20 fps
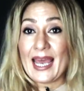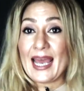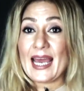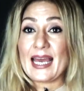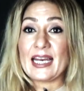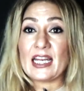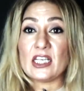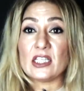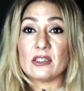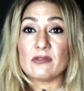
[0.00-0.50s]

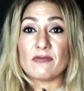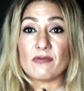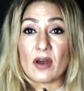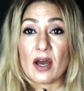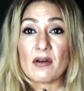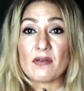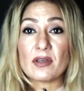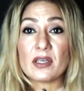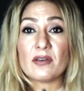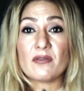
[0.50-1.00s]
It is
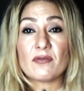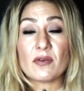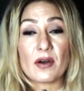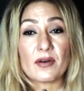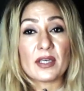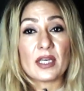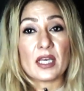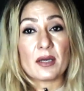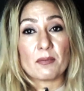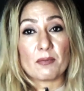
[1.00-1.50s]
very,
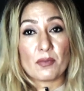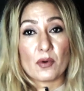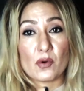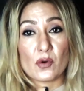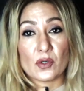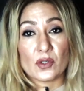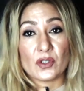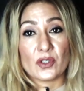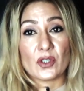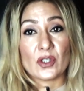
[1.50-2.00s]
very
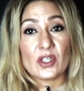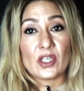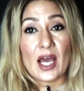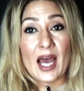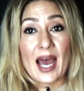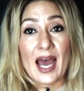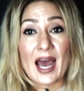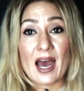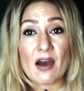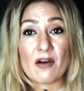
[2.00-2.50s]
important to
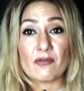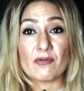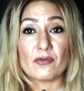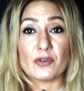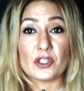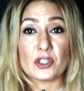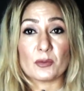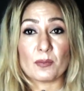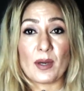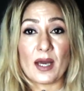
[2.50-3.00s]
have
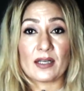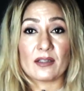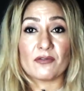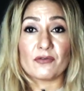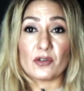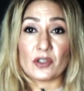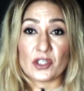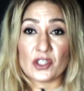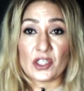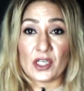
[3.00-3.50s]
respect
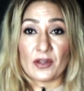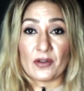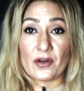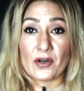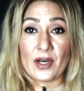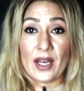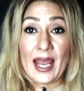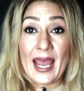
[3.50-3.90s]
for each other.